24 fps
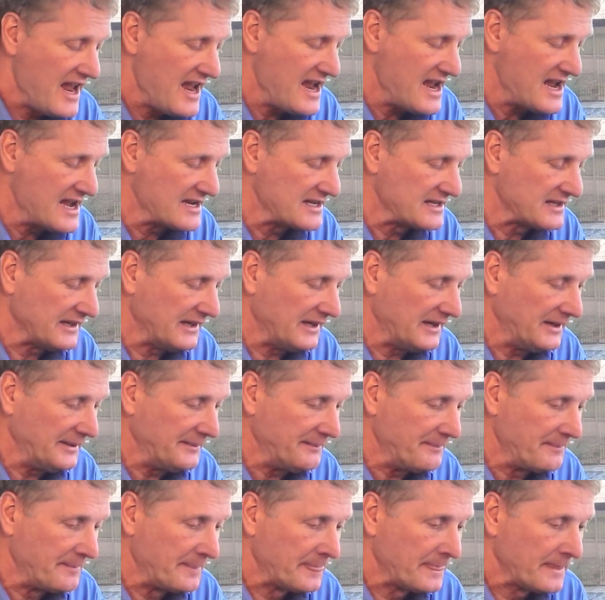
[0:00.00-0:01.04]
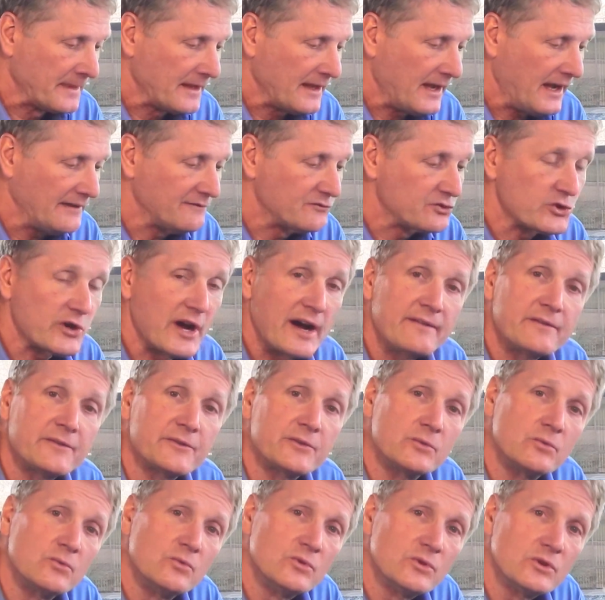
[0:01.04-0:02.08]
And I
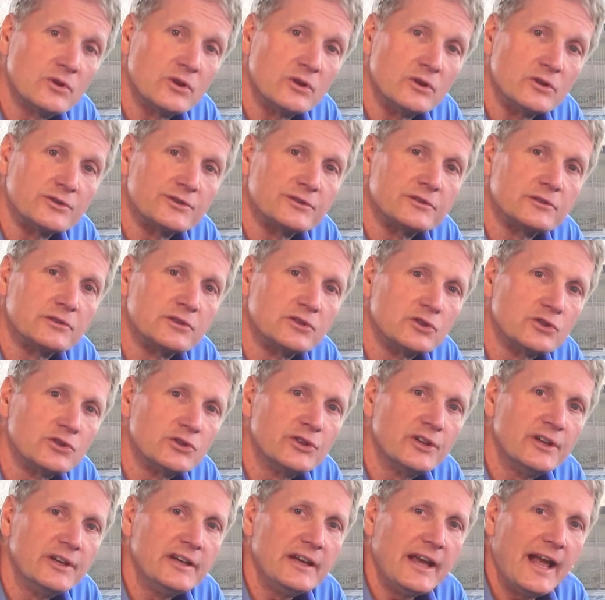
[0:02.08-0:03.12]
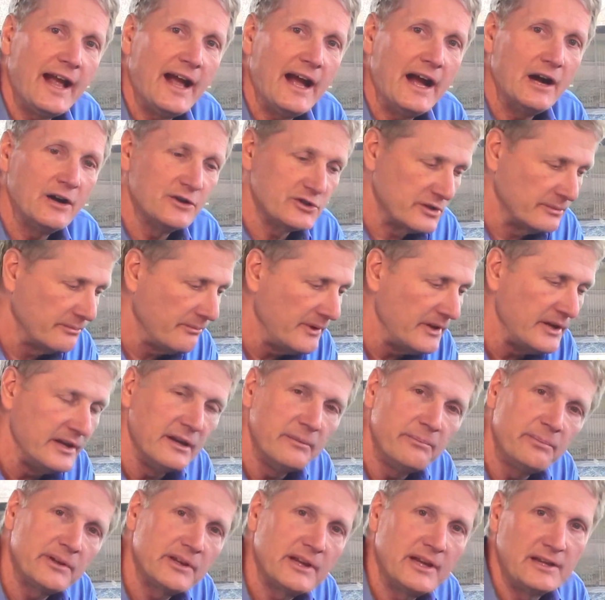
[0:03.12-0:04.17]
traveled the world learning how to
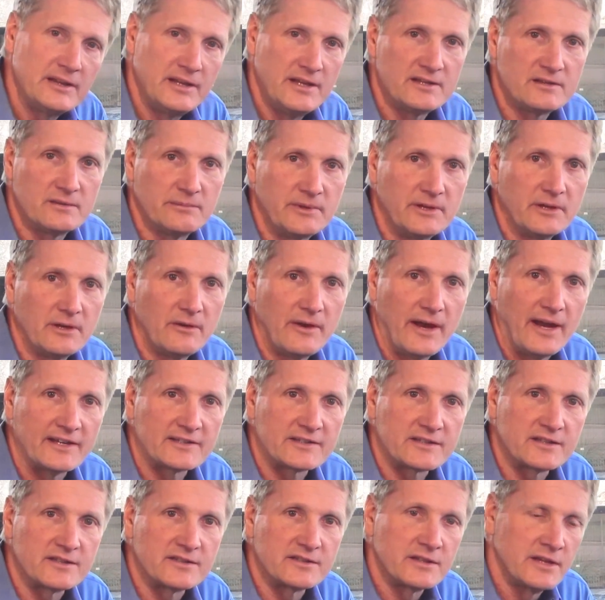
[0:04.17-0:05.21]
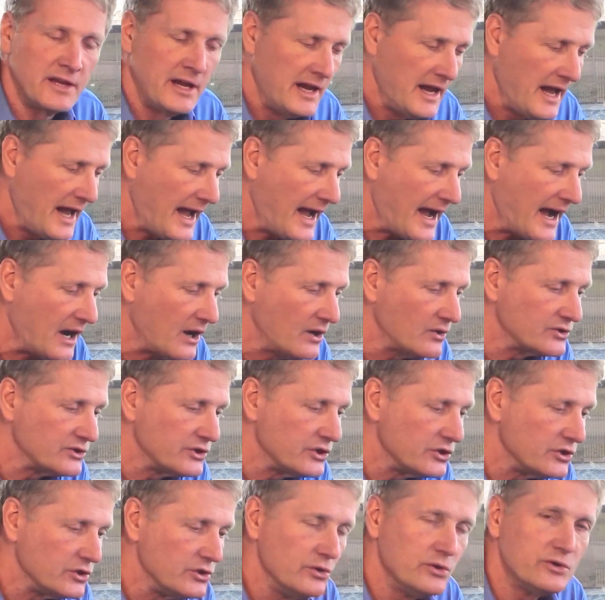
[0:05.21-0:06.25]
manipulate these amino acids, how
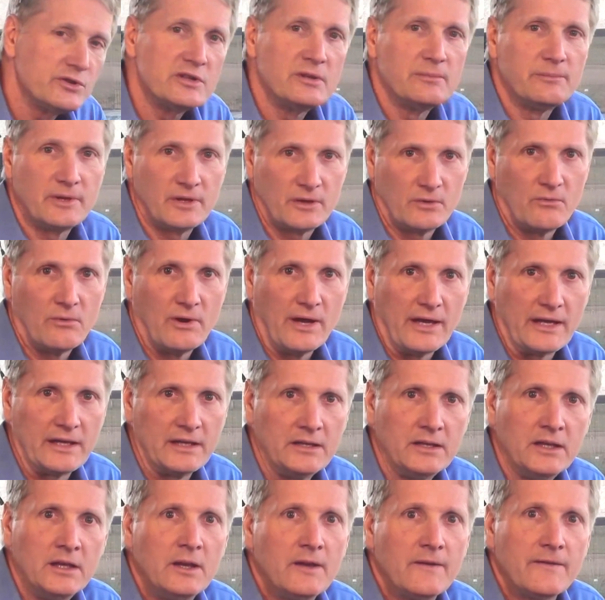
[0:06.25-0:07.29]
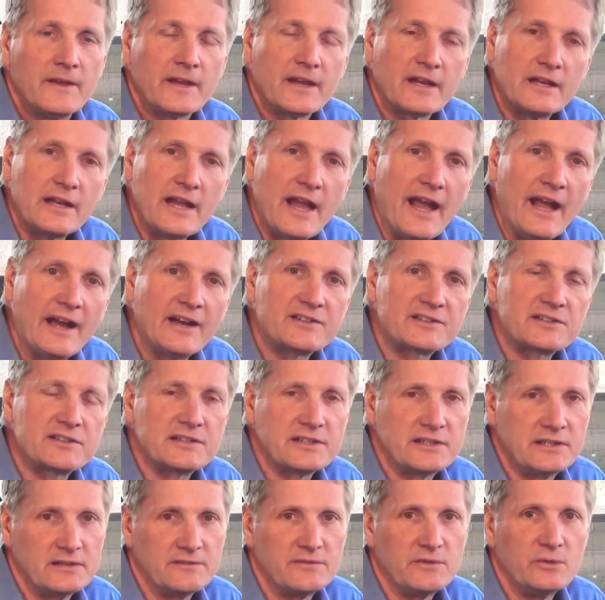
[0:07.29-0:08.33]
to use them in a way that can
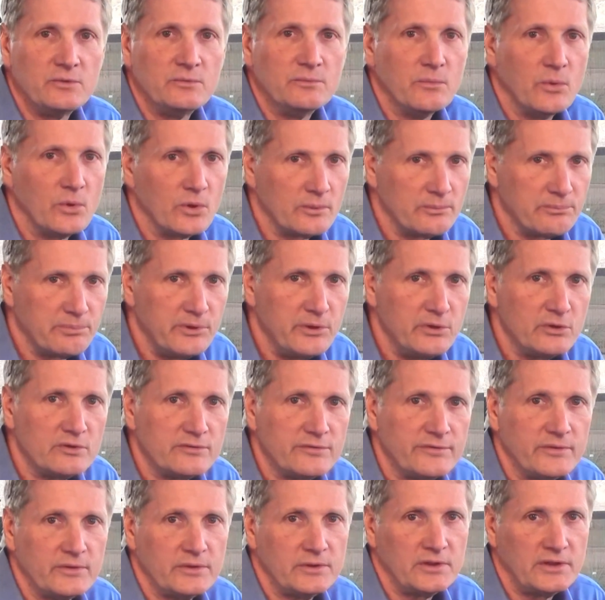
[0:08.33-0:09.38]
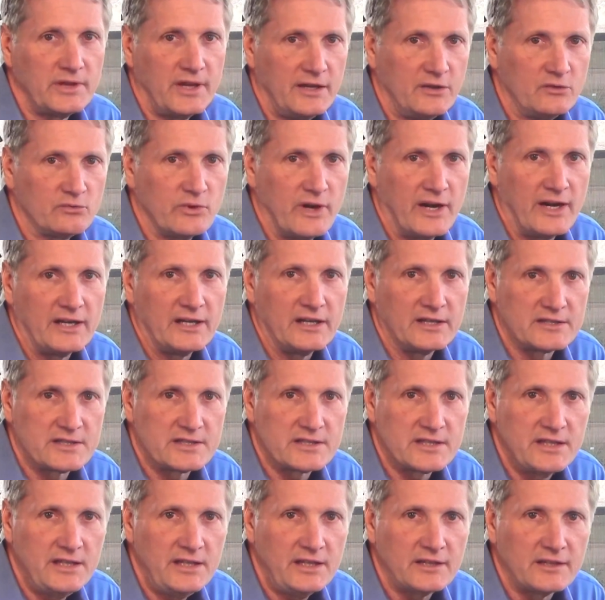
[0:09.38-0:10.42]
actually give you more beautiful and radiant
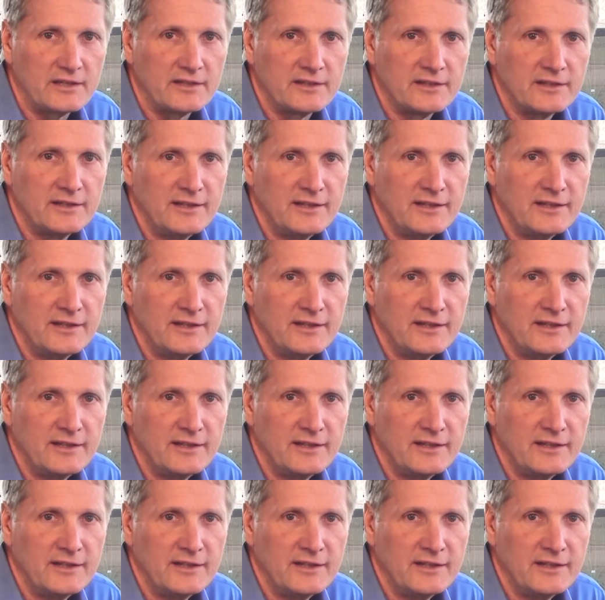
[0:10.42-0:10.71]
skin.